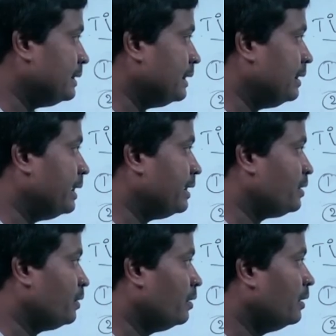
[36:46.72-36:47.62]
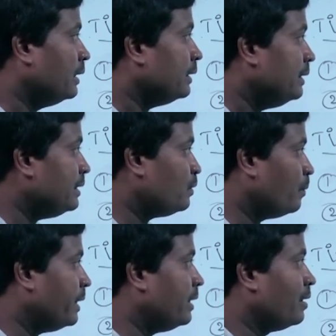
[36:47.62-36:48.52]
cell, next this
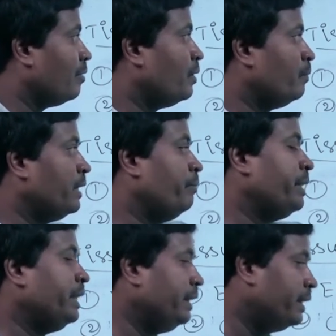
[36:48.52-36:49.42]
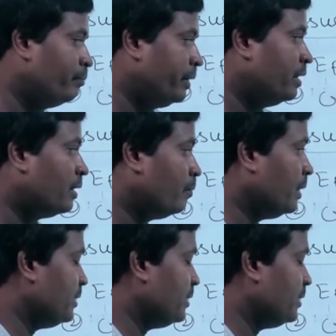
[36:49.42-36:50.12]
stomata covered by many epidermal